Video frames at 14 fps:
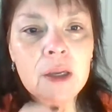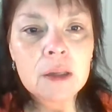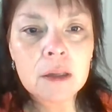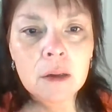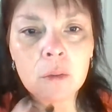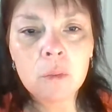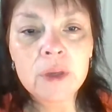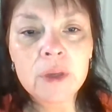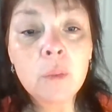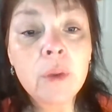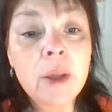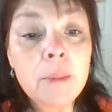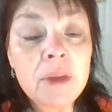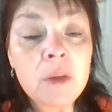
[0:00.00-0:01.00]
we
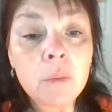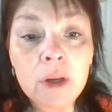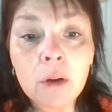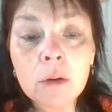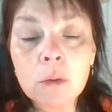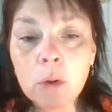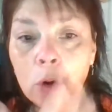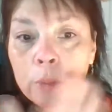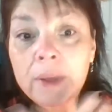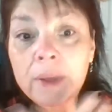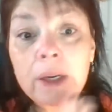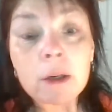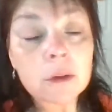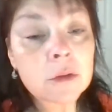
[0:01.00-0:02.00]
women, we don't grow
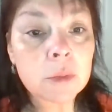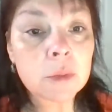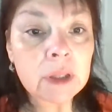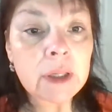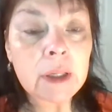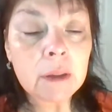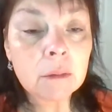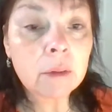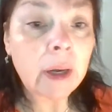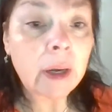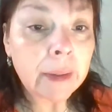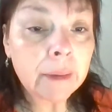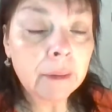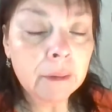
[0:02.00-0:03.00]
beards really,
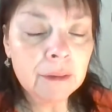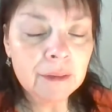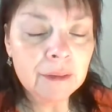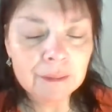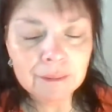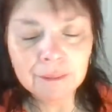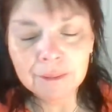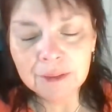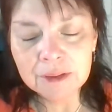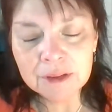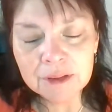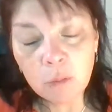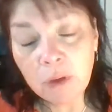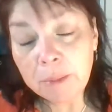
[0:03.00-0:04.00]
right?
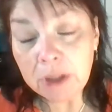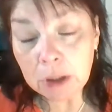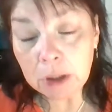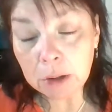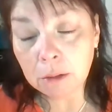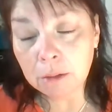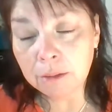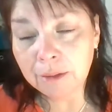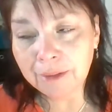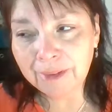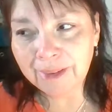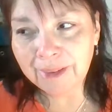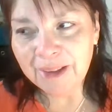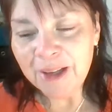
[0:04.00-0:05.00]
Some women do.
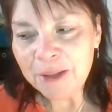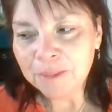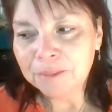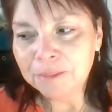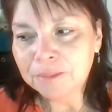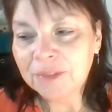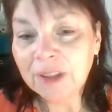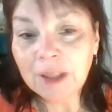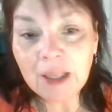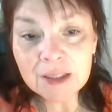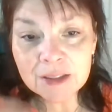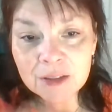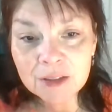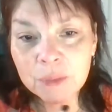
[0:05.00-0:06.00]

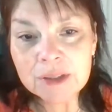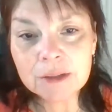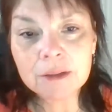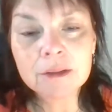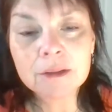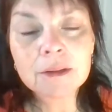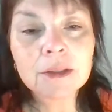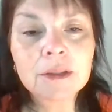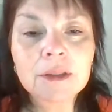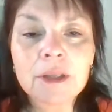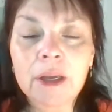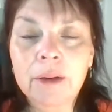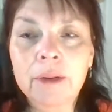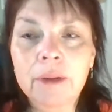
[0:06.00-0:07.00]
Lots of whiskers,
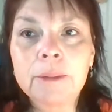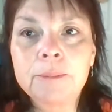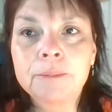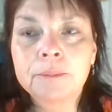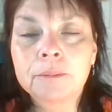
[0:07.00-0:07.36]
etc.